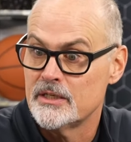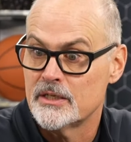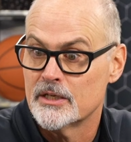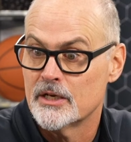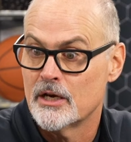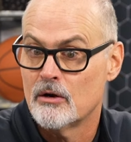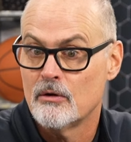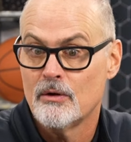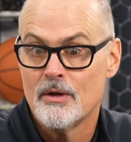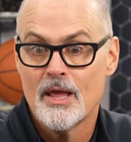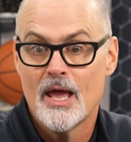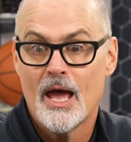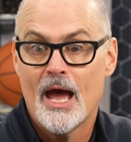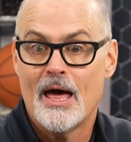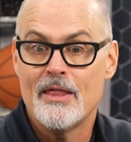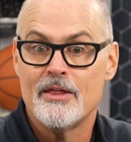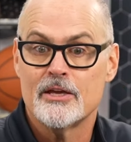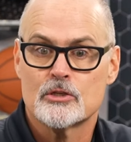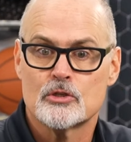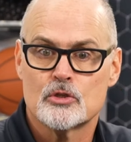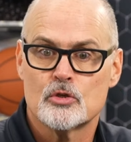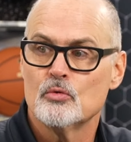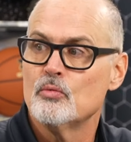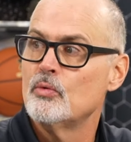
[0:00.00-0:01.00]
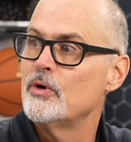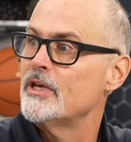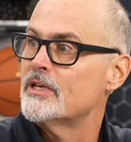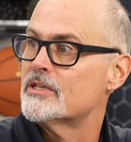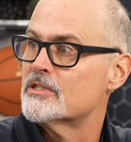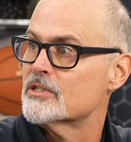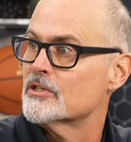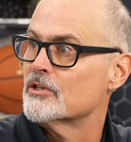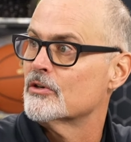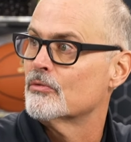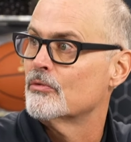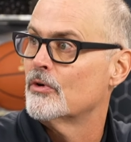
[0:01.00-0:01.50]
You know, I think two
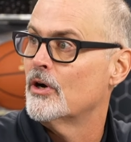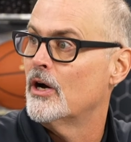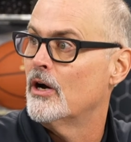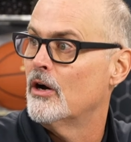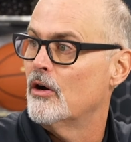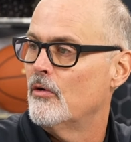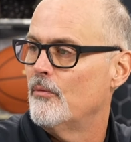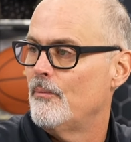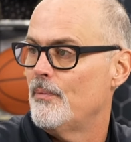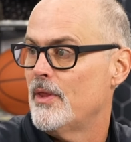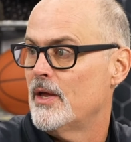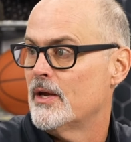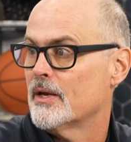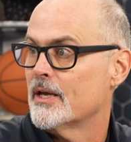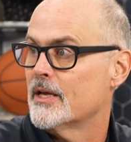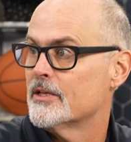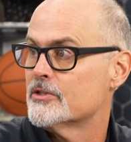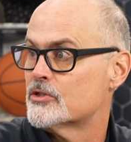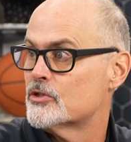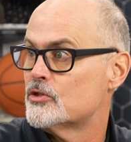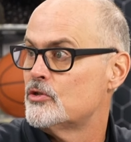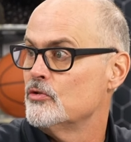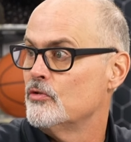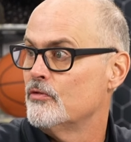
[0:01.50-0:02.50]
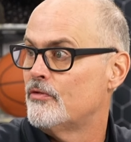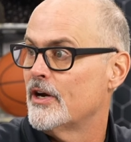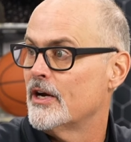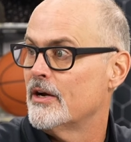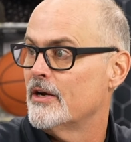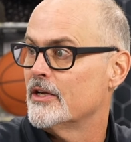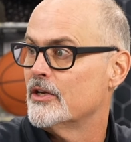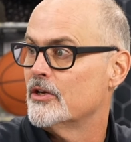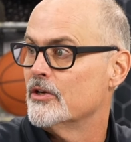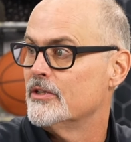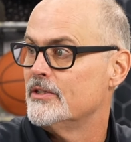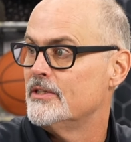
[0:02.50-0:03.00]
weeks in a row against two
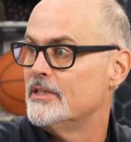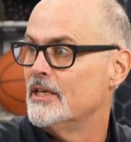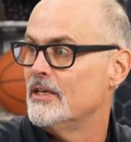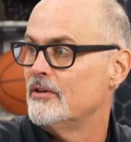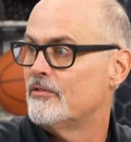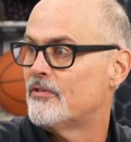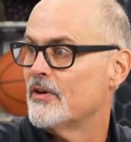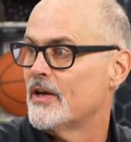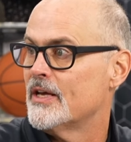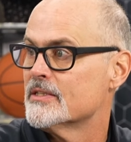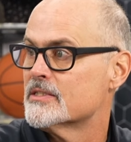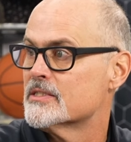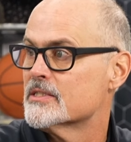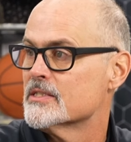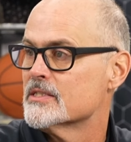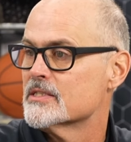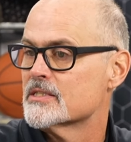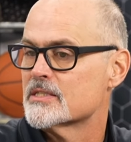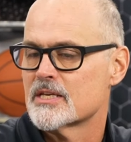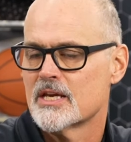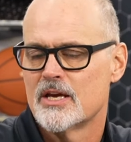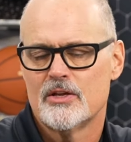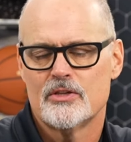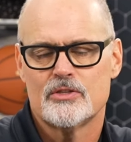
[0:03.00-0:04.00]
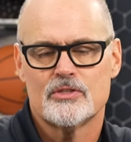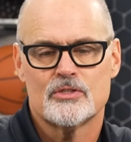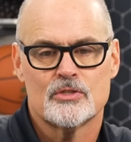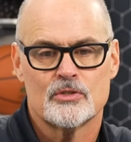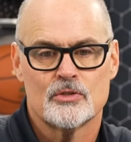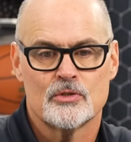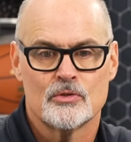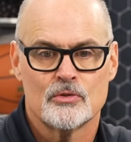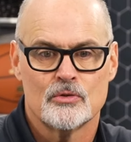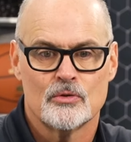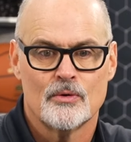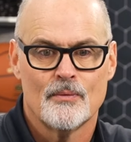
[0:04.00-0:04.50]
very good defenses
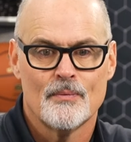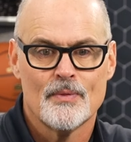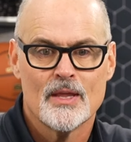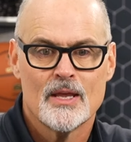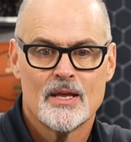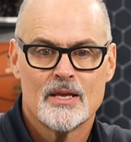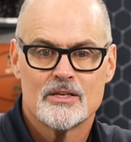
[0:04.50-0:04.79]
to